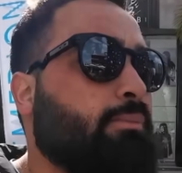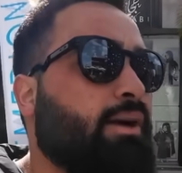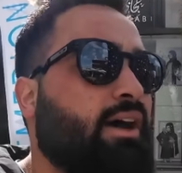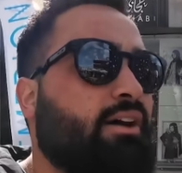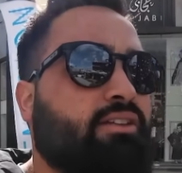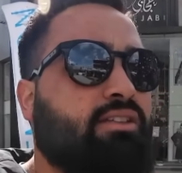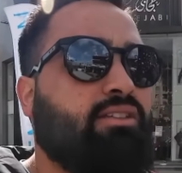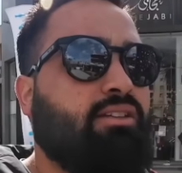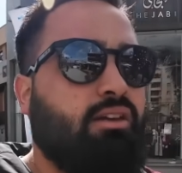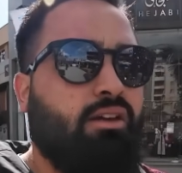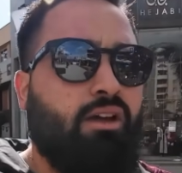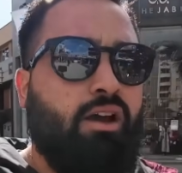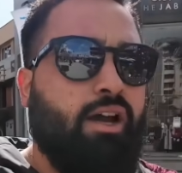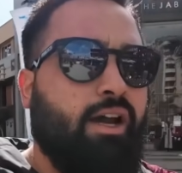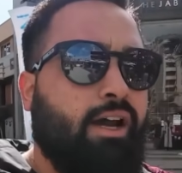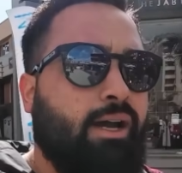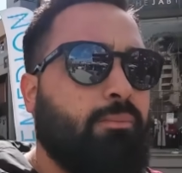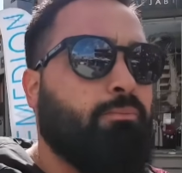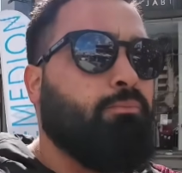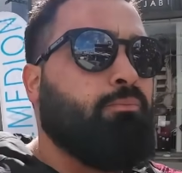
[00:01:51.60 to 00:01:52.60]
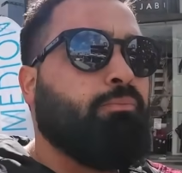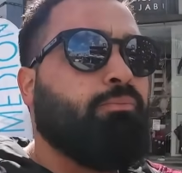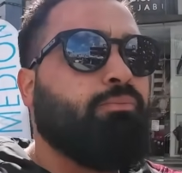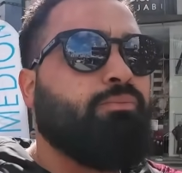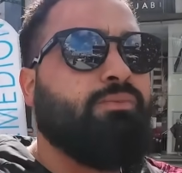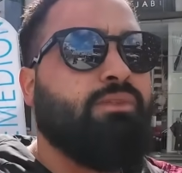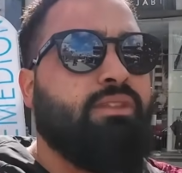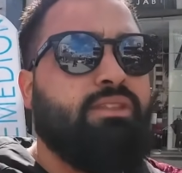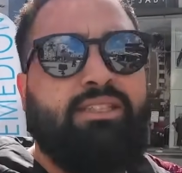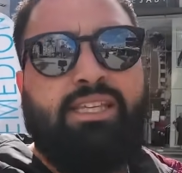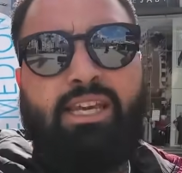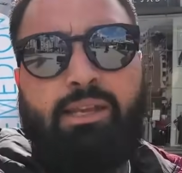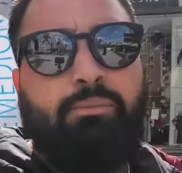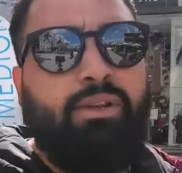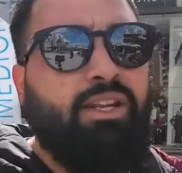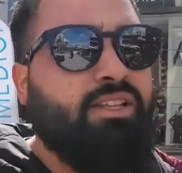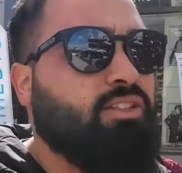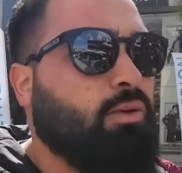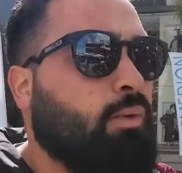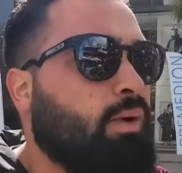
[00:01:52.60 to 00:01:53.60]
about 10
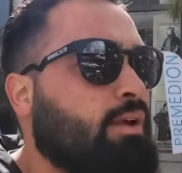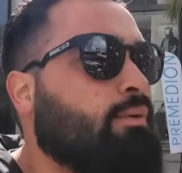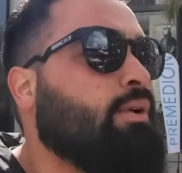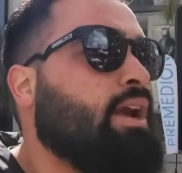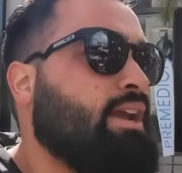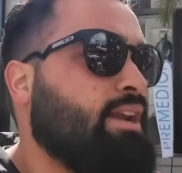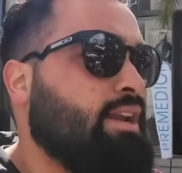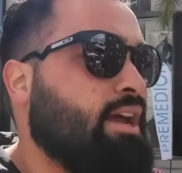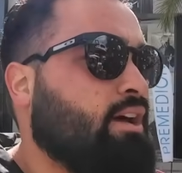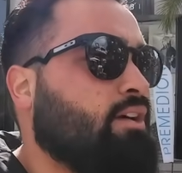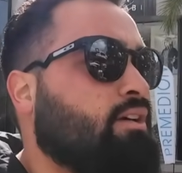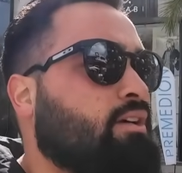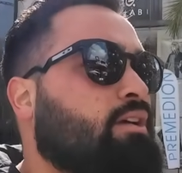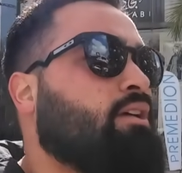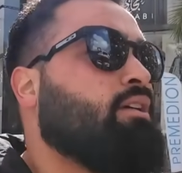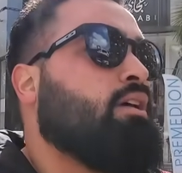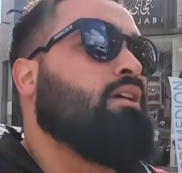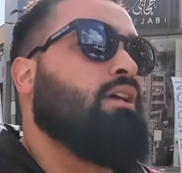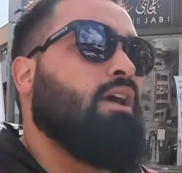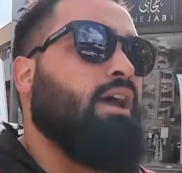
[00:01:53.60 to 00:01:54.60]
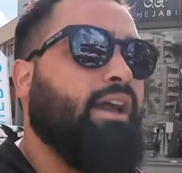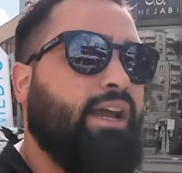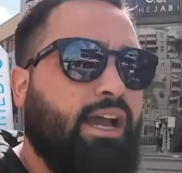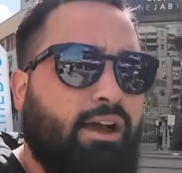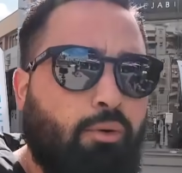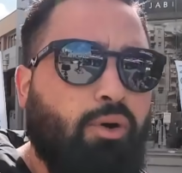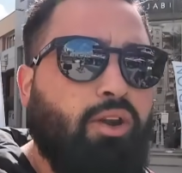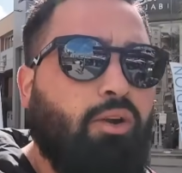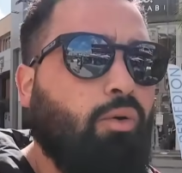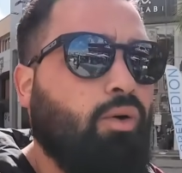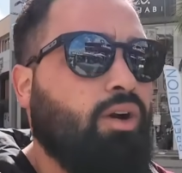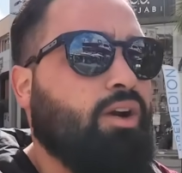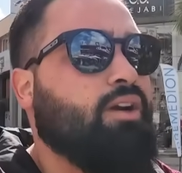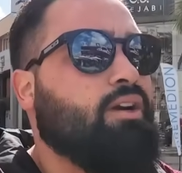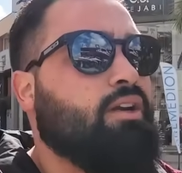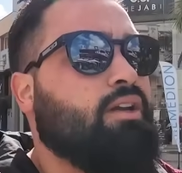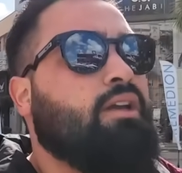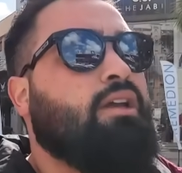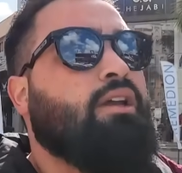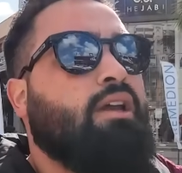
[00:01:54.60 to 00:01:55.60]
minutes away right now. I got one
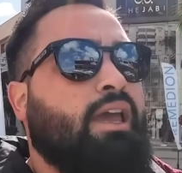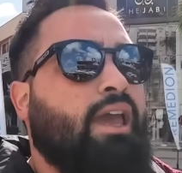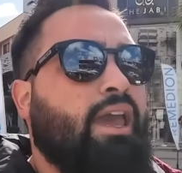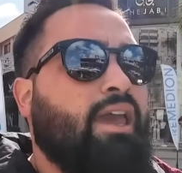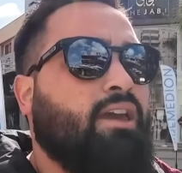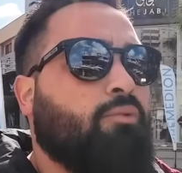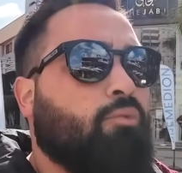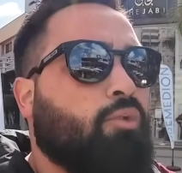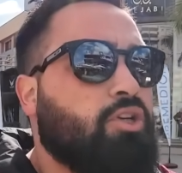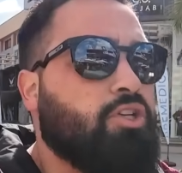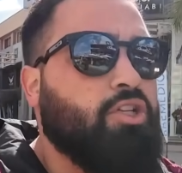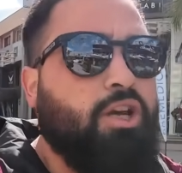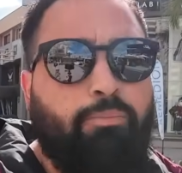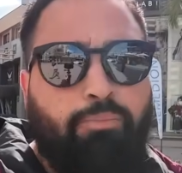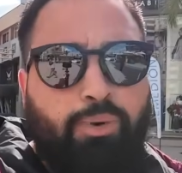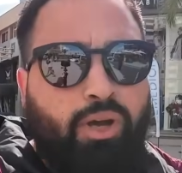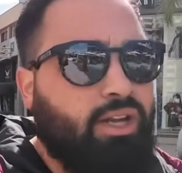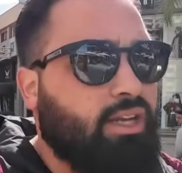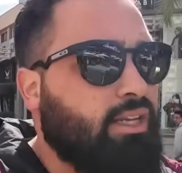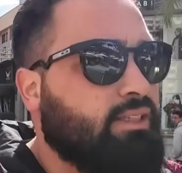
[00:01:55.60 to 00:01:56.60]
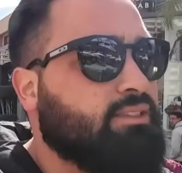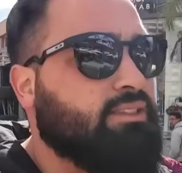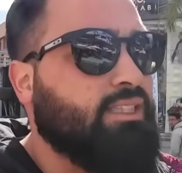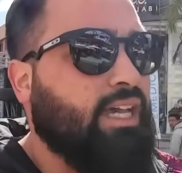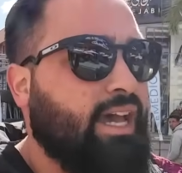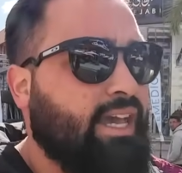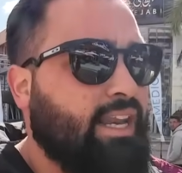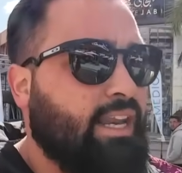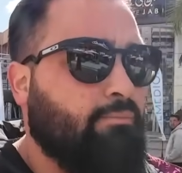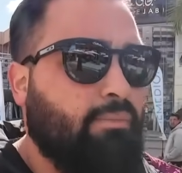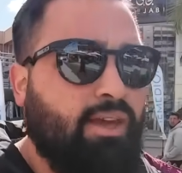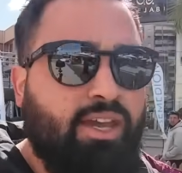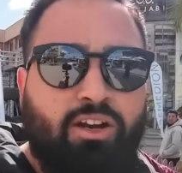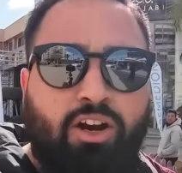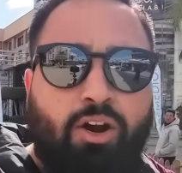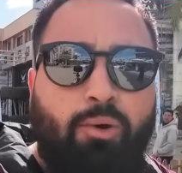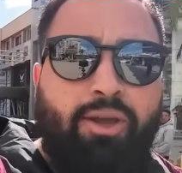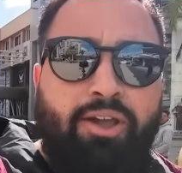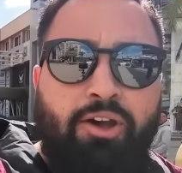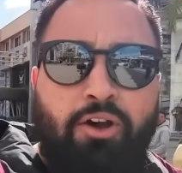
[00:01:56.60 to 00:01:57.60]
ordered, and we'll jump on inside and make
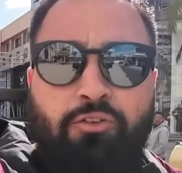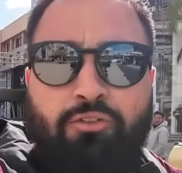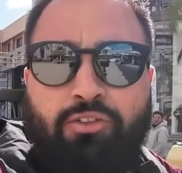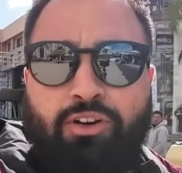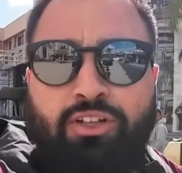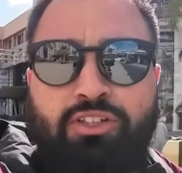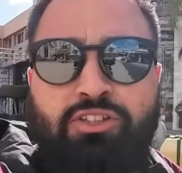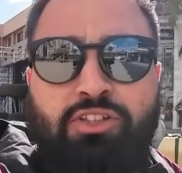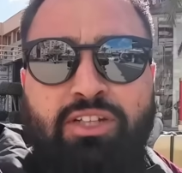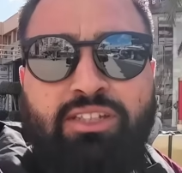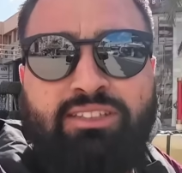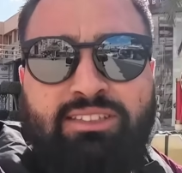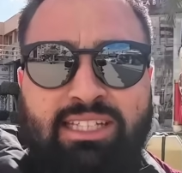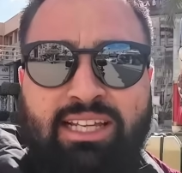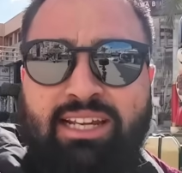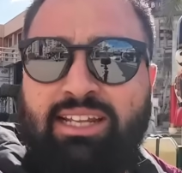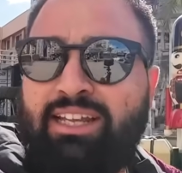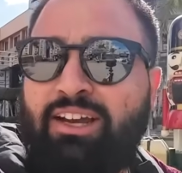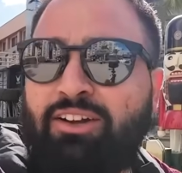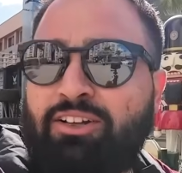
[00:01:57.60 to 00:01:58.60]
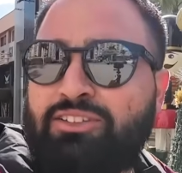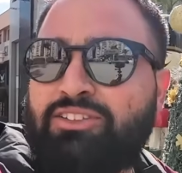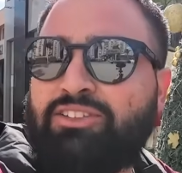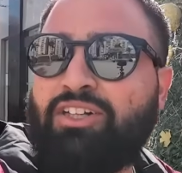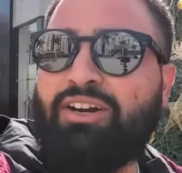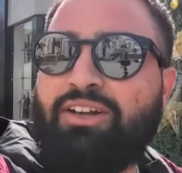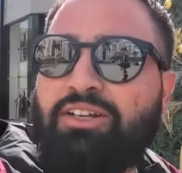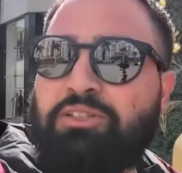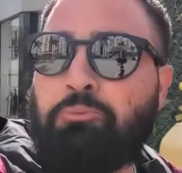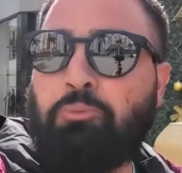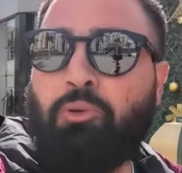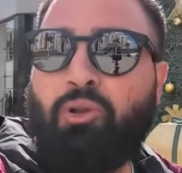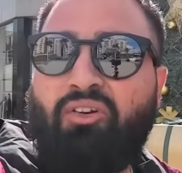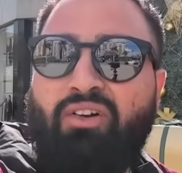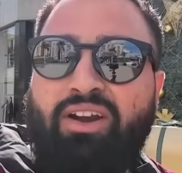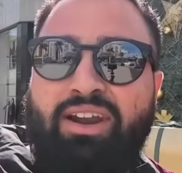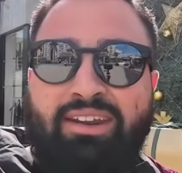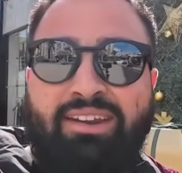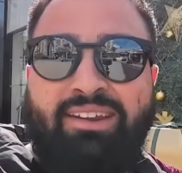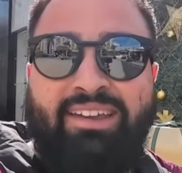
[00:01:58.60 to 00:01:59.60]
our way over to the Citadel and start
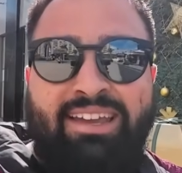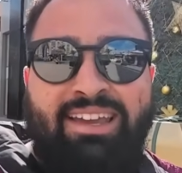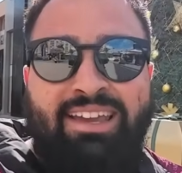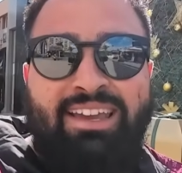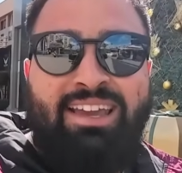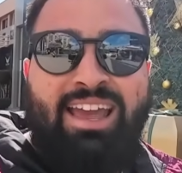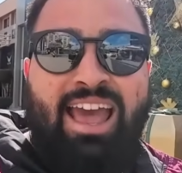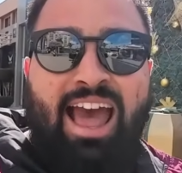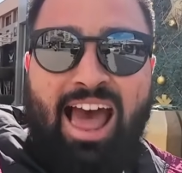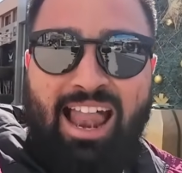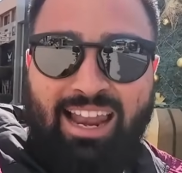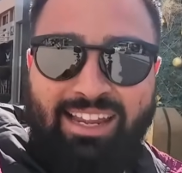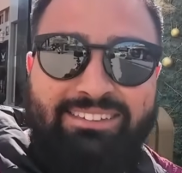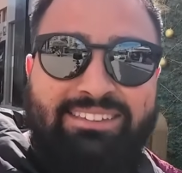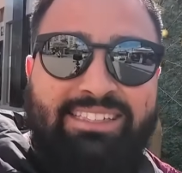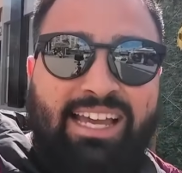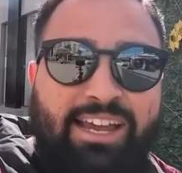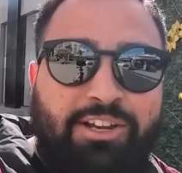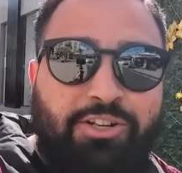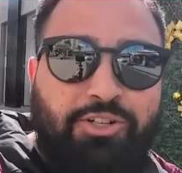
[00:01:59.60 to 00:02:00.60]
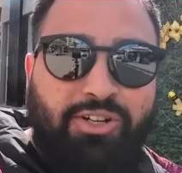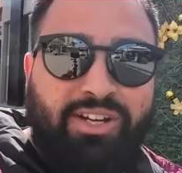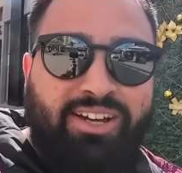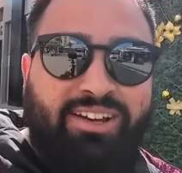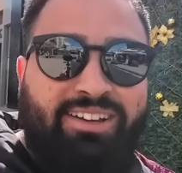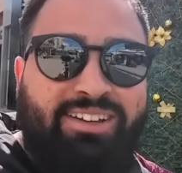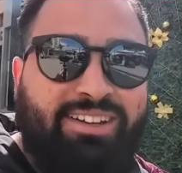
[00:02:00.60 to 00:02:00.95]
exploring Alexandria.